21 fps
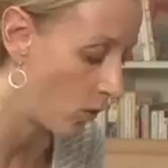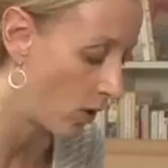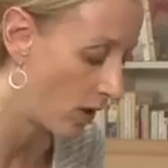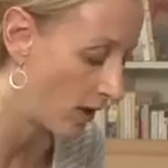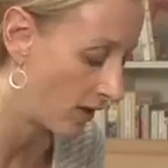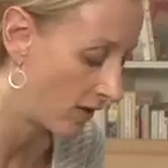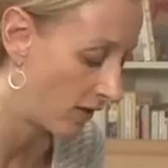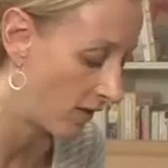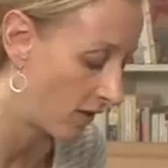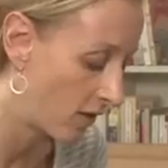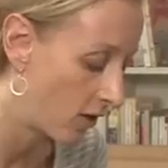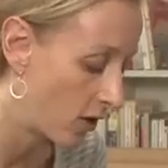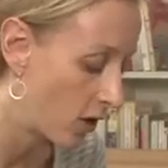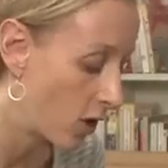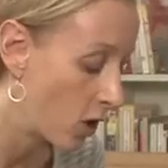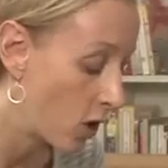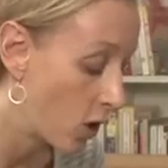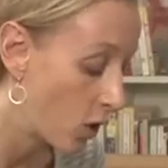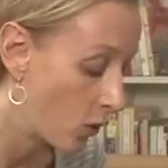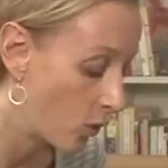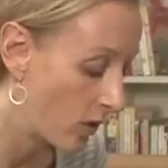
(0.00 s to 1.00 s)
once
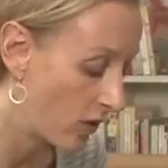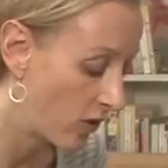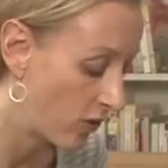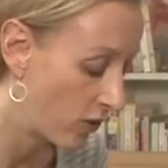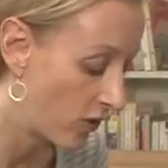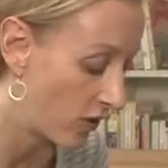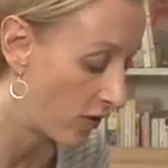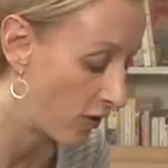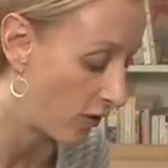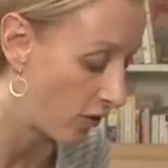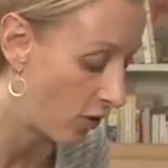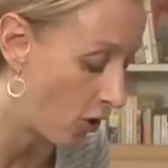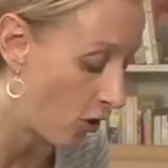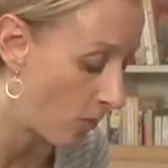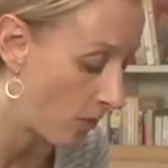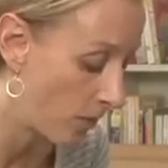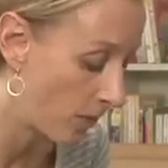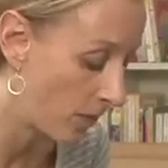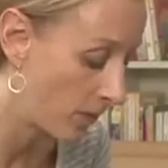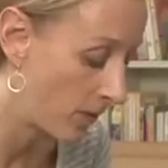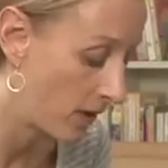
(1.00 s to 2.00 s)
with the
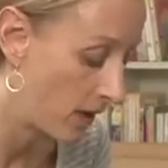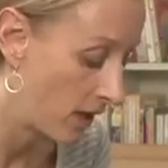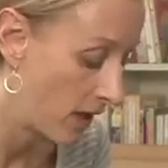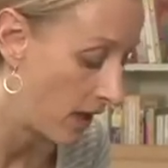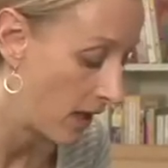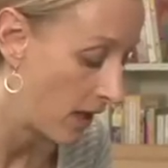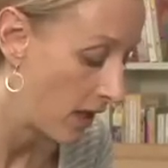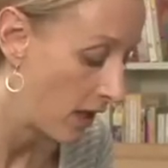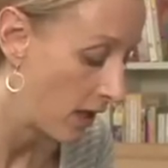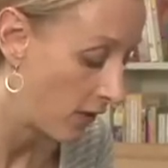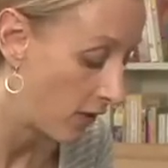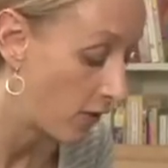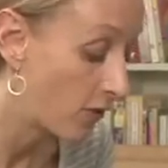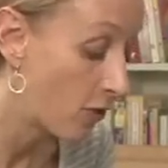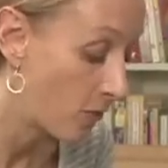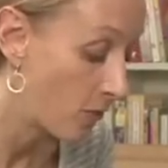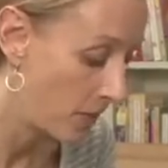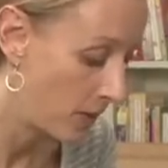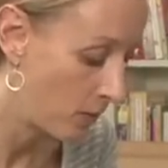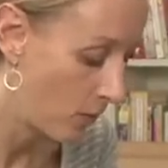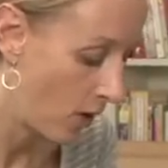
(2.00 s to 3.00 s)
soap, the
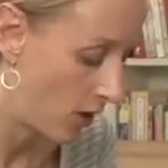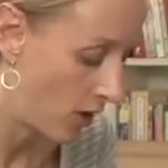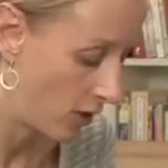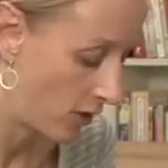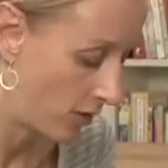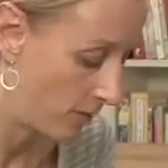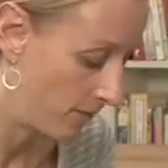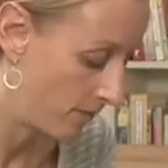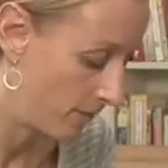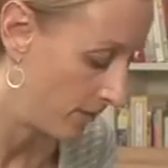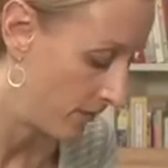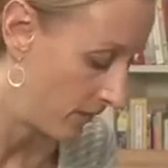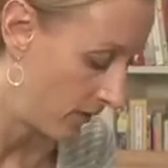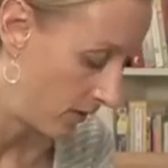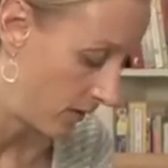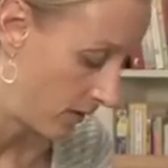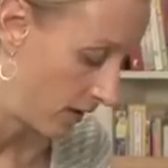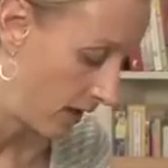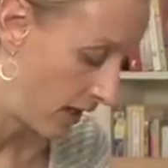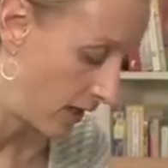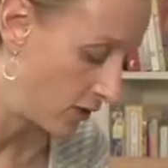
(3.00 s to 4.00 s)
soapy water.
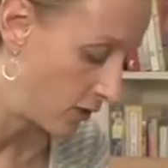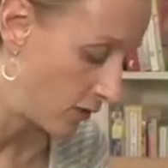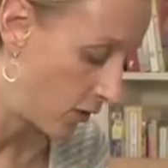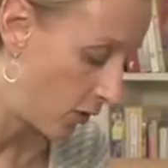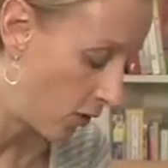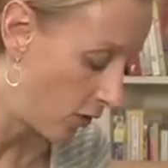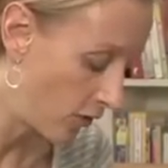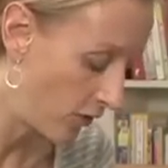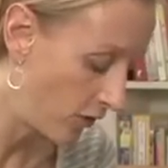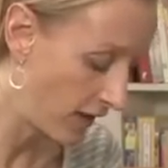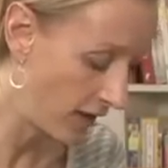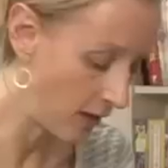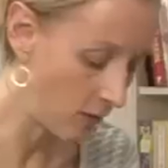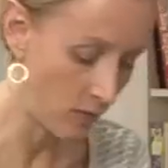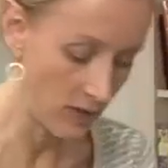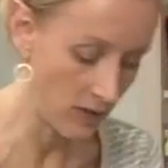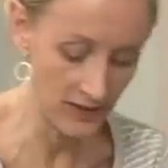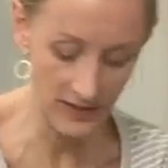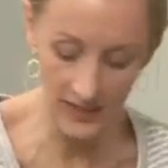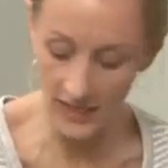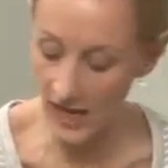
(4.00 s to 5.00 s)
I do the whole thing at
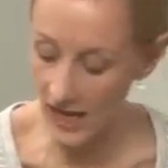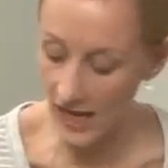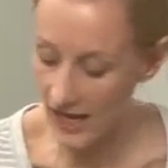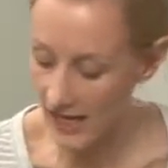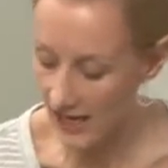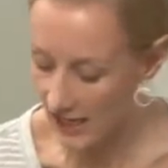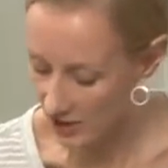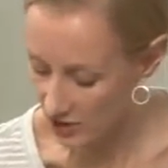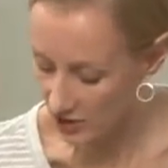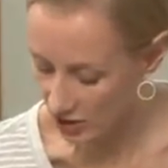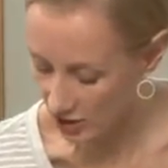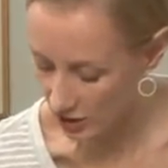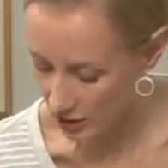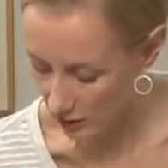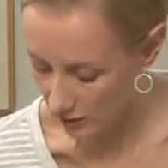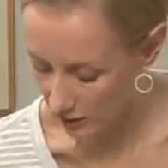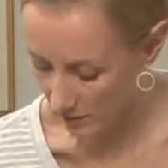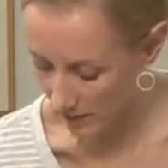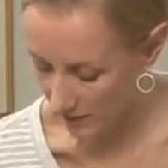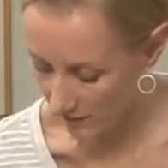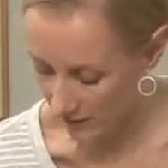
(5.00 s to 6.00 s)
once, and I actually
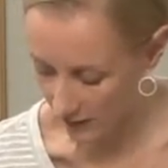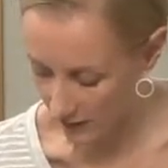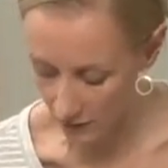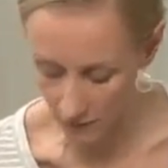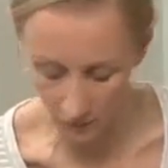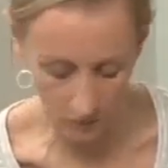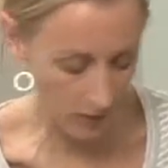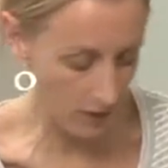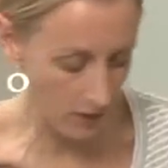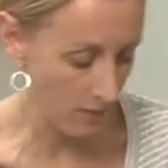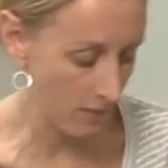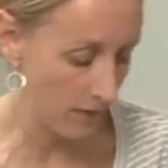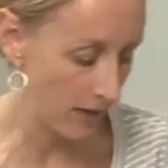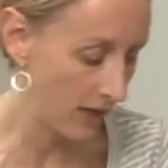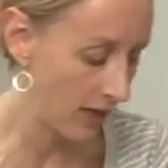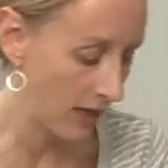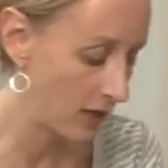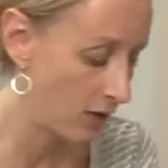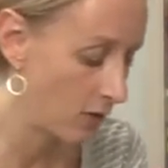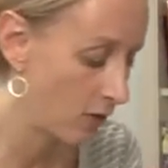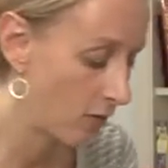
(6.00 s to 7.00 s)
use my fingers quite a bit.
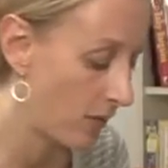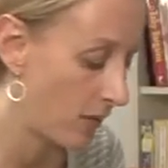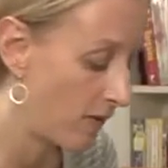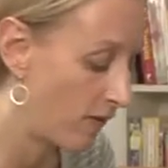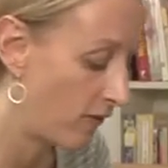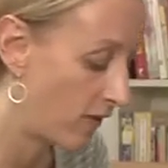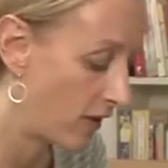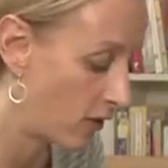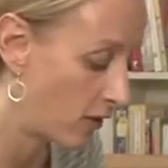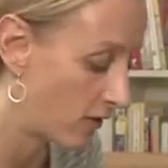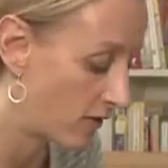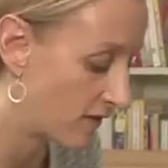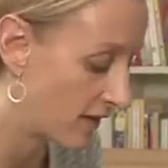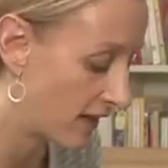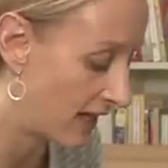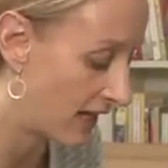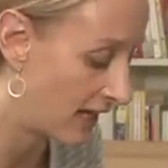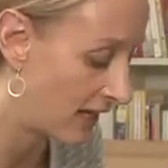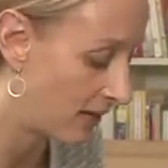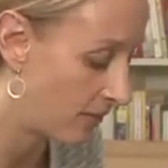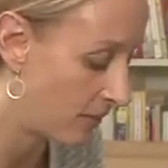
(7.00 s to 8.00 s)
I use my fingers to
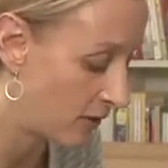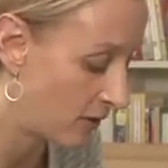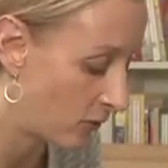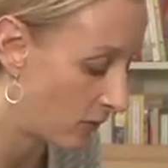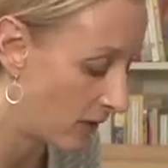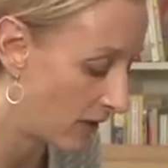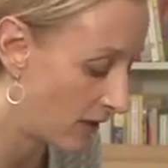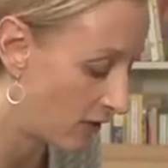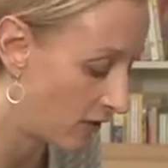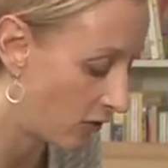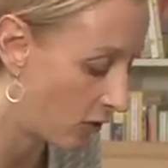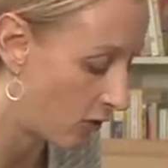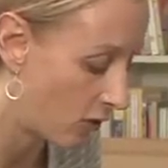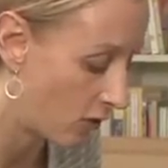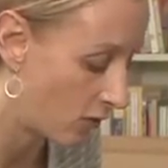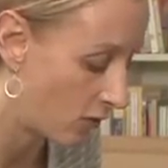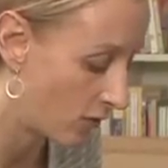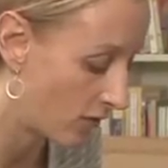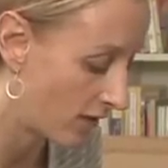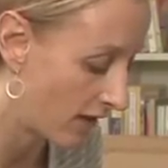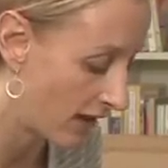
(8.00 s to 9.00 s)
get in between the
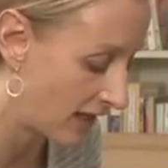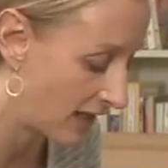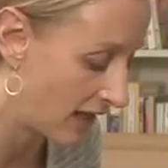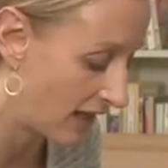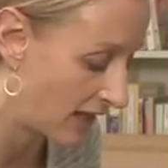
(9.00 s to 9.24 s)
toes. I